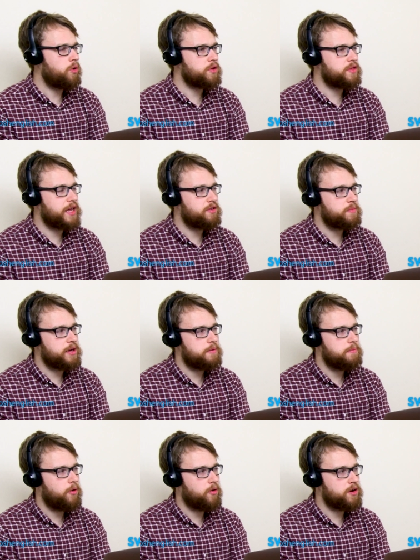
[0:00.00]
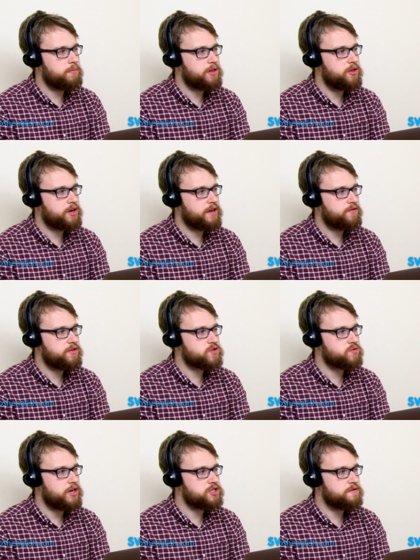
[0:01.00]
What do you think would be important when looking for this
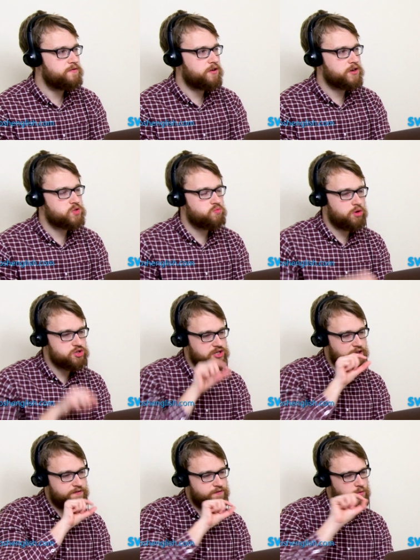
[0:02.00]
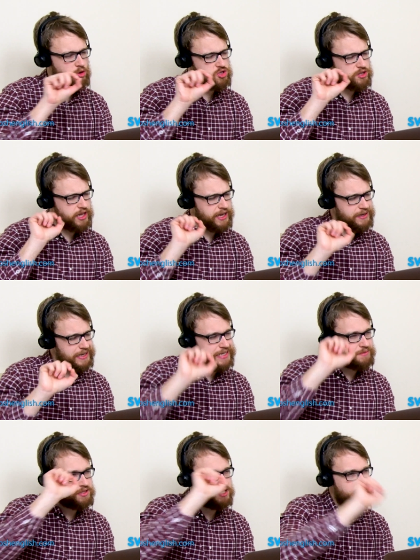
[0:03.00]
question focus? What should they
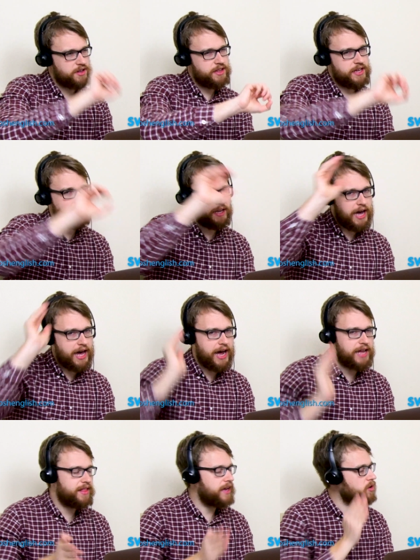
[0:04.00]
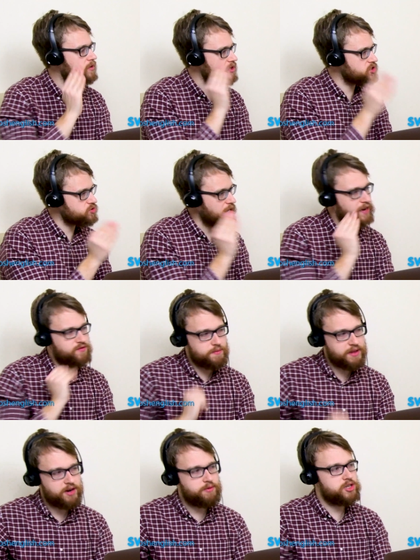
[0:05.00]
specifically highlight or extract
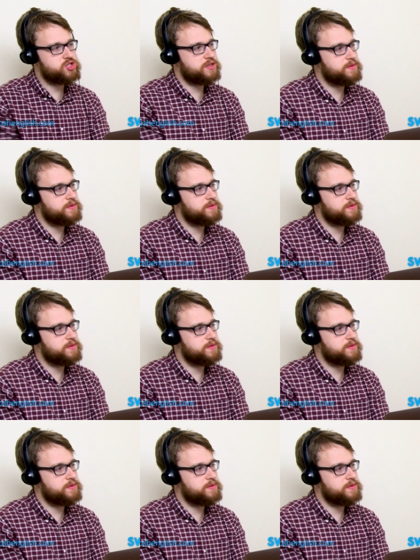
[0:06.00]
from that question?